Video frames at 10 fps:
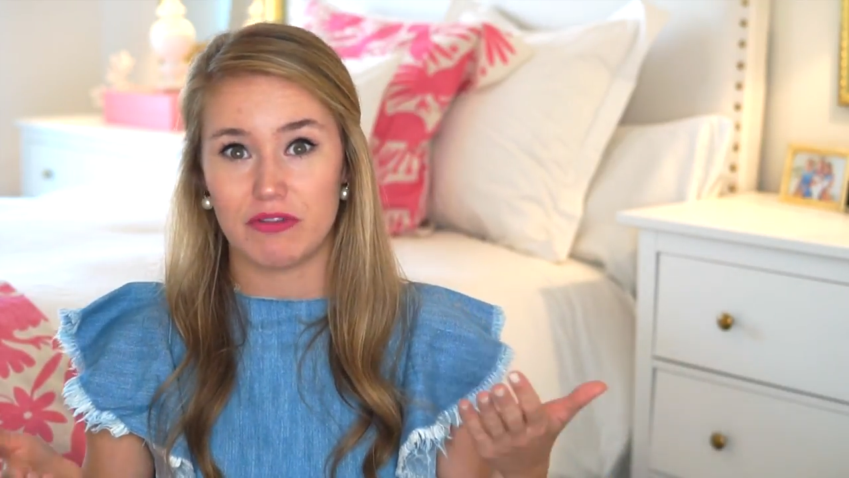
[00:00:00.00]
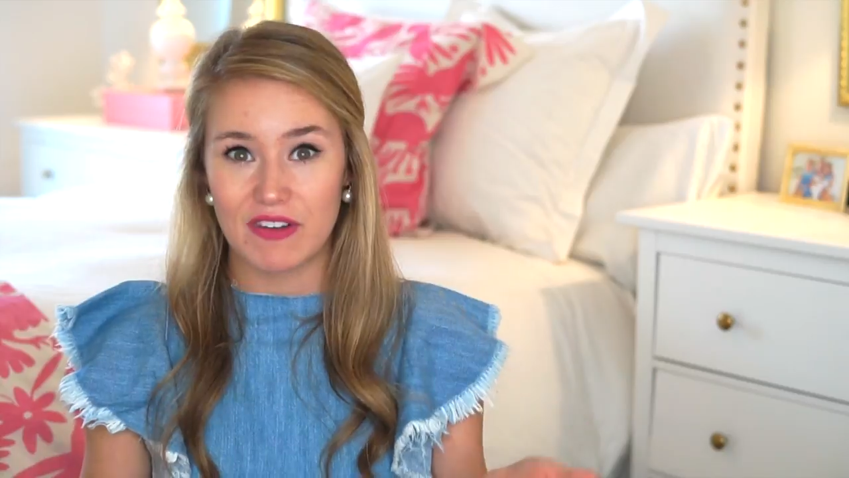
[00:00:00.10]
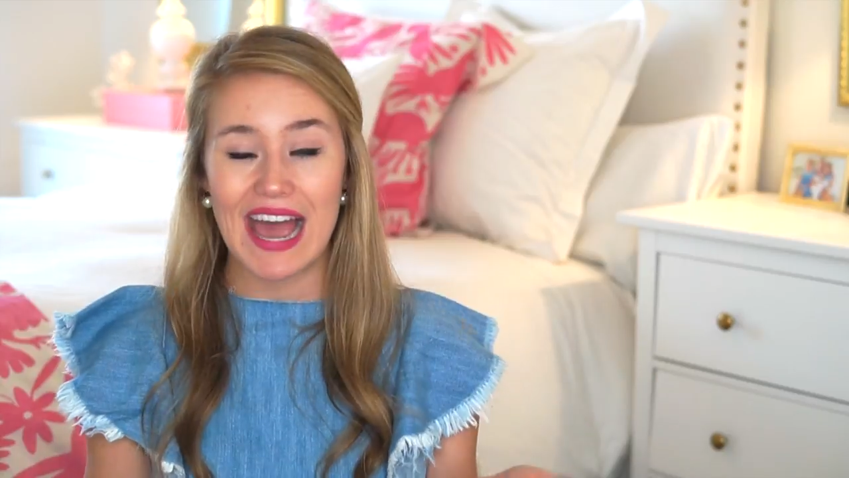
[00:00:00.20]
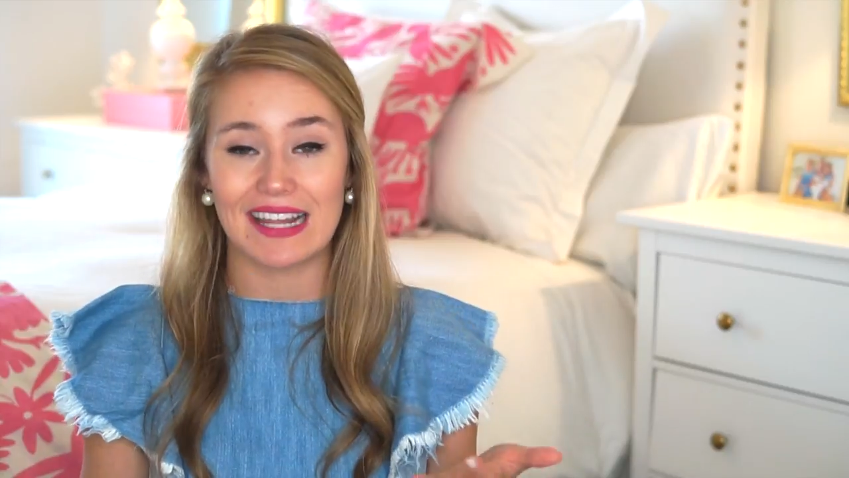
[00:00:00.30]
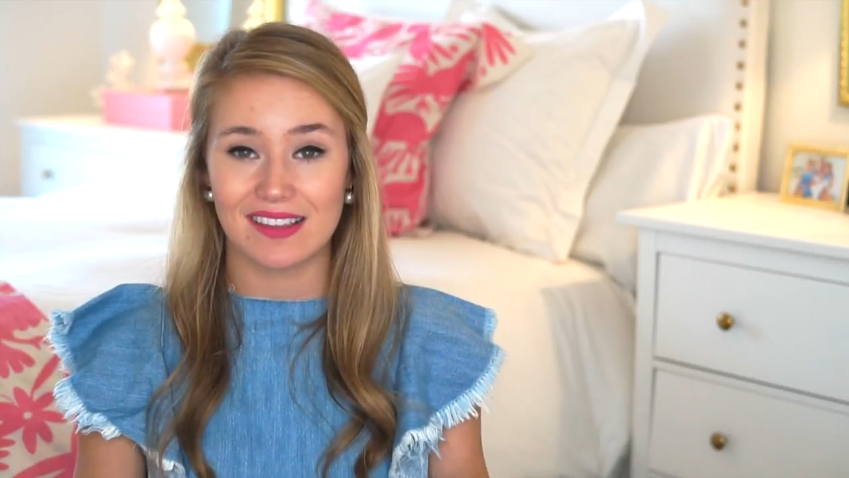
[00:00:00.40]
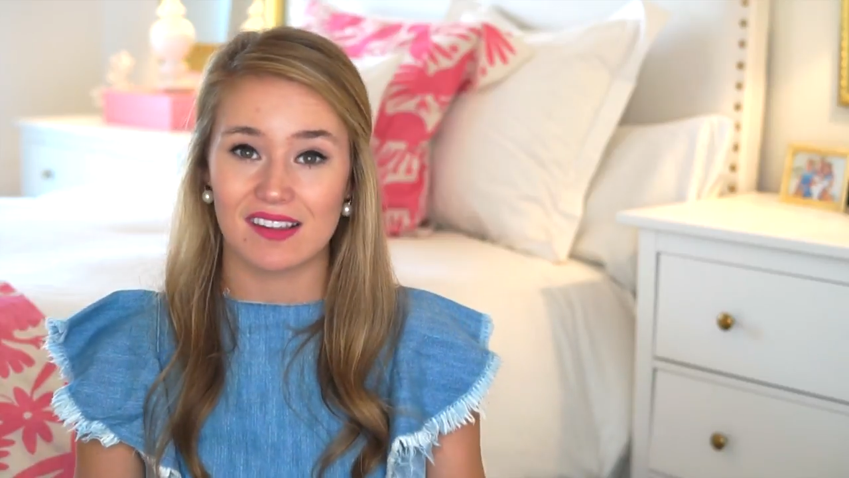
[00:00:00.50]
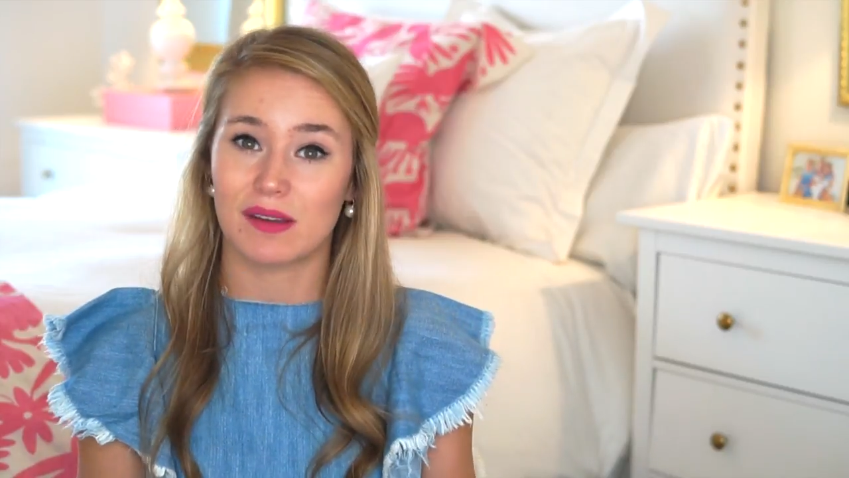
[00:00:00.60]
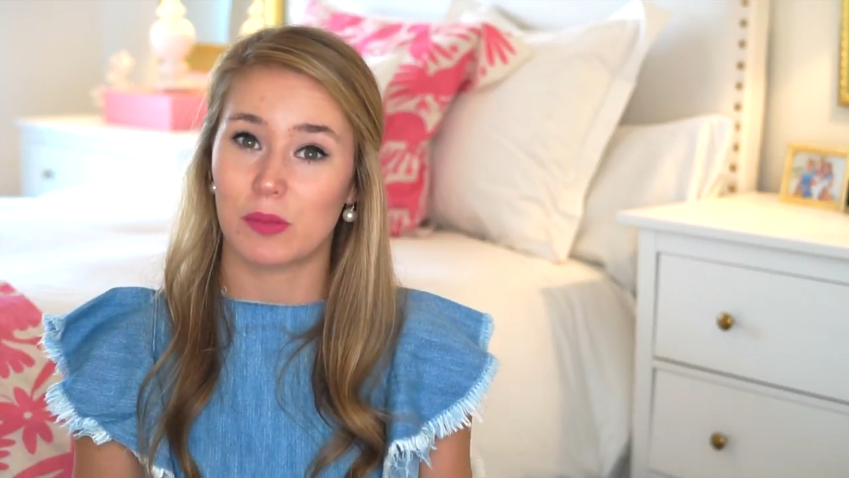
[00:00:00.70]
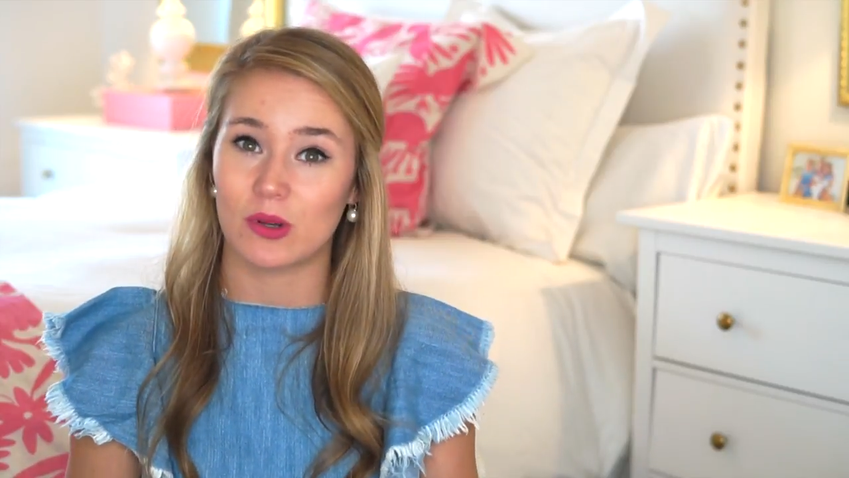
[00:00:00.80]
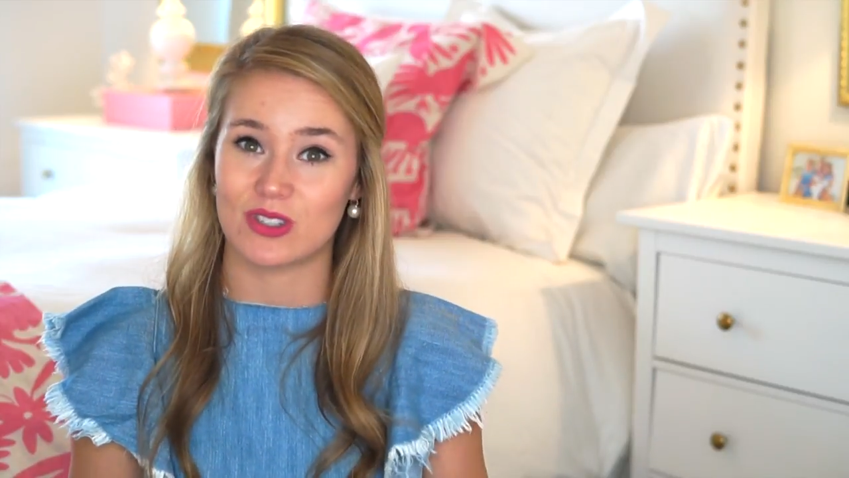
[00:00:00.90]
find
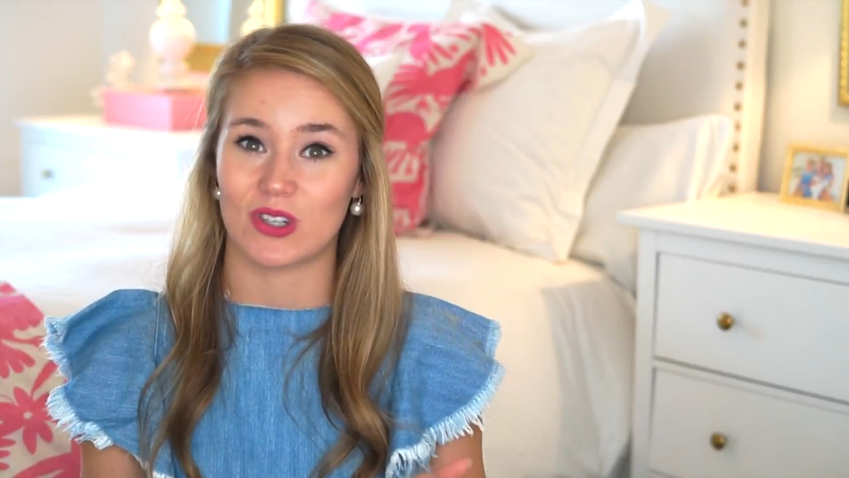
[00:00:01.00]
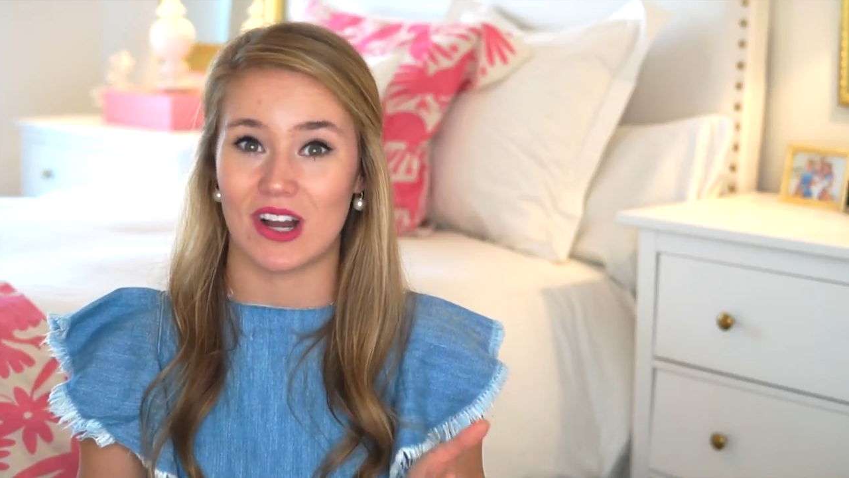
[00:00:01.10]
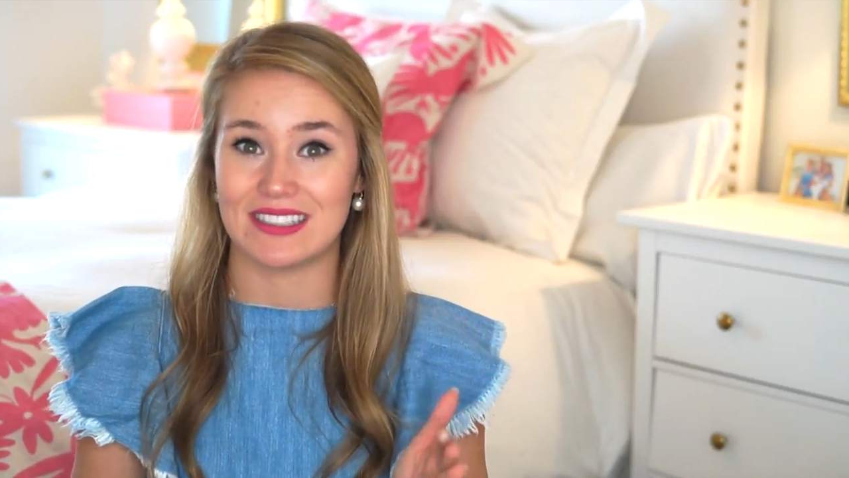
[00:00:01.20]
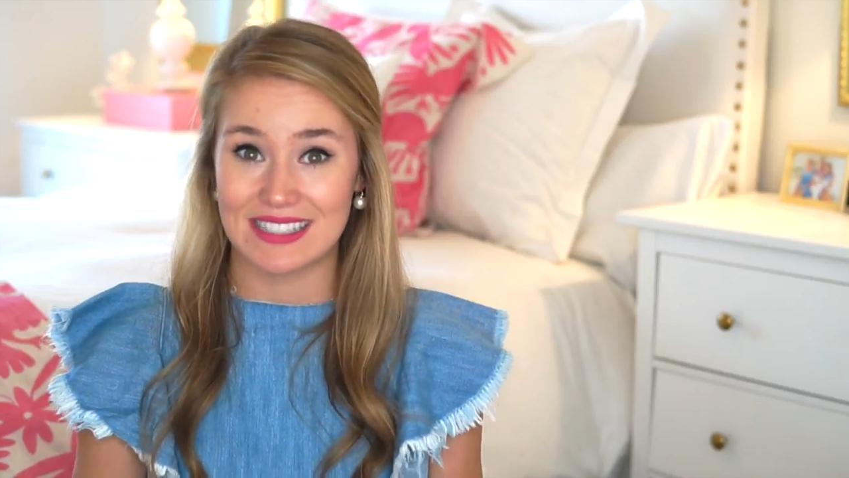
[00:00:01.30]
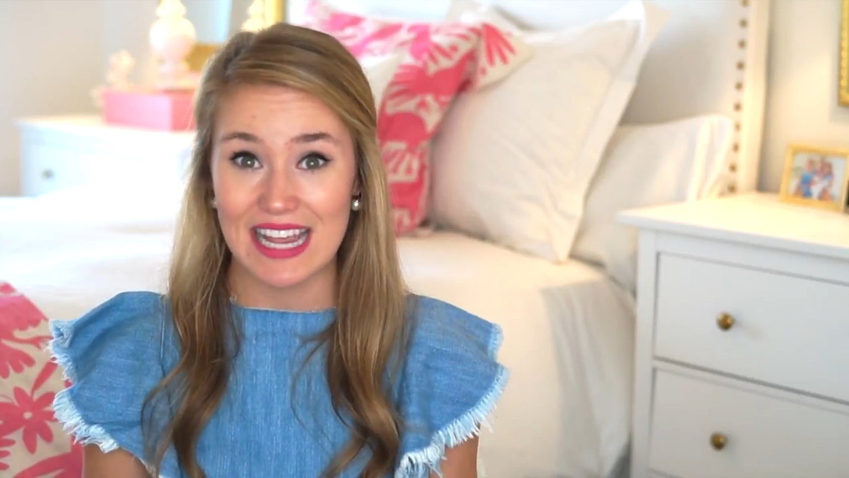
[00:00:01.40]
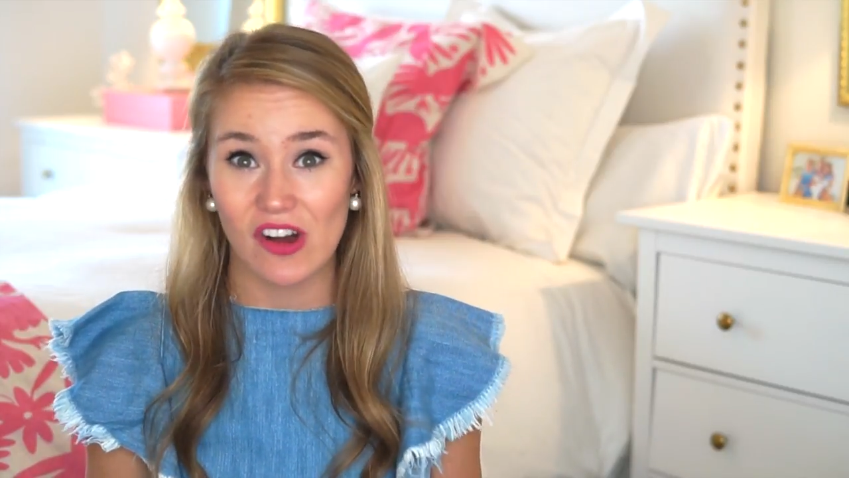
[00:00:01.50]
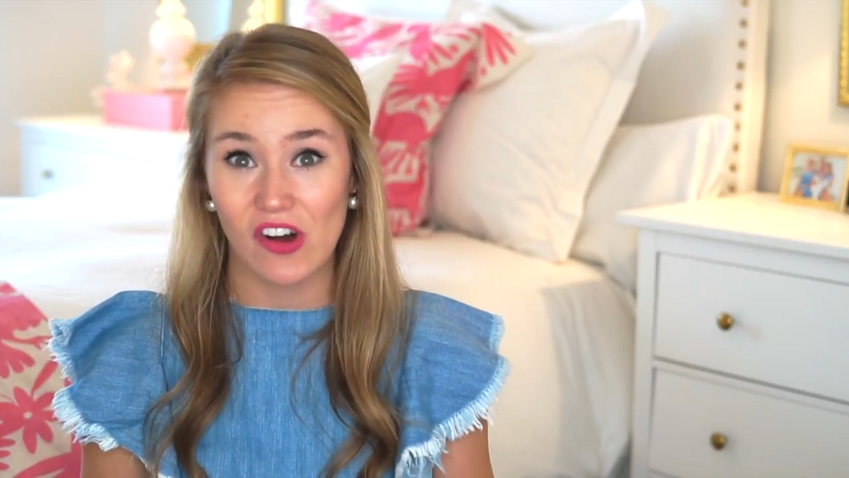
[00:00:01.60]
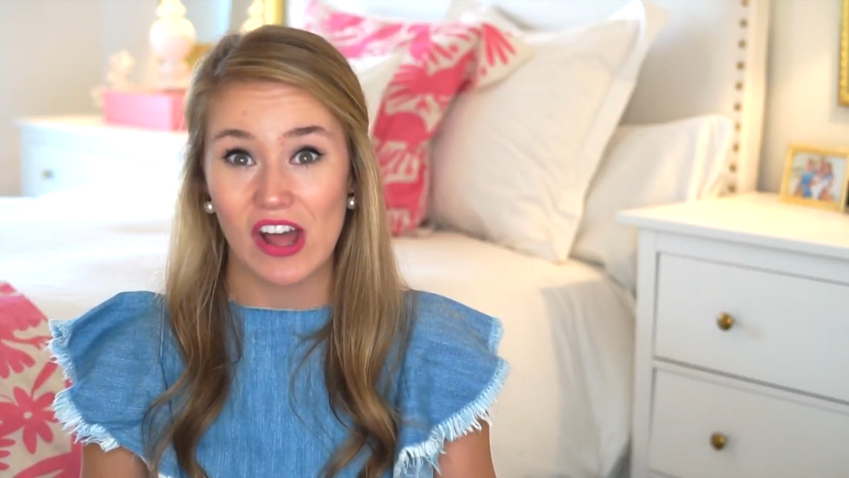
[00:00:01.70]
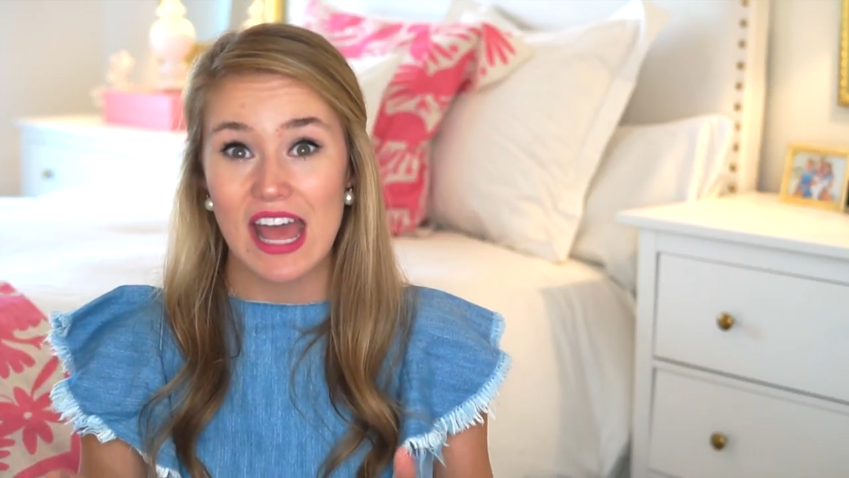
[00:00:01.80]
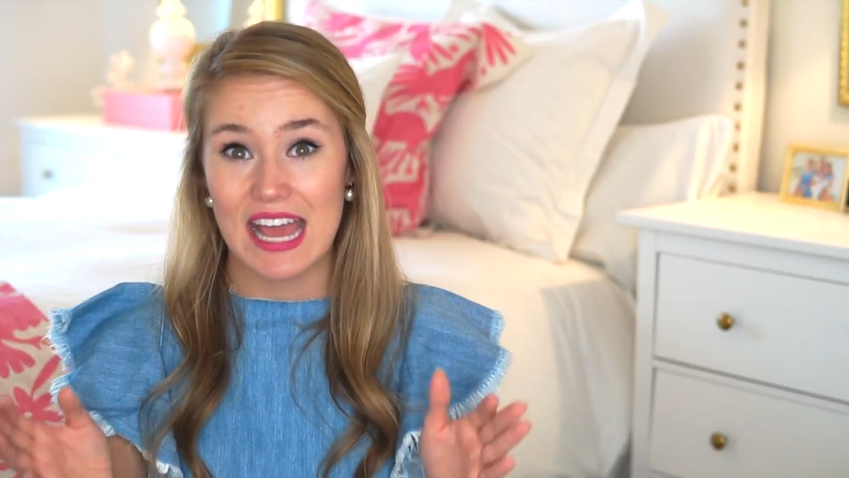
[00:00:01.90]
Lilly Pulitzer on
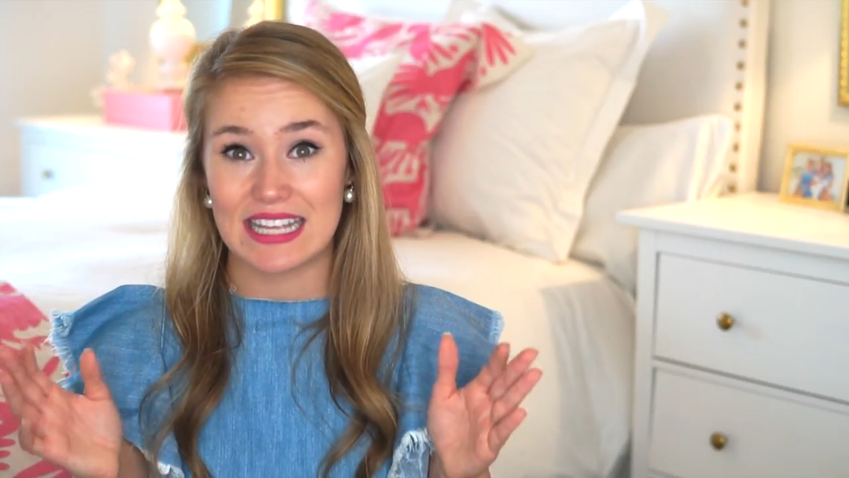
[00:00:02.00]
sale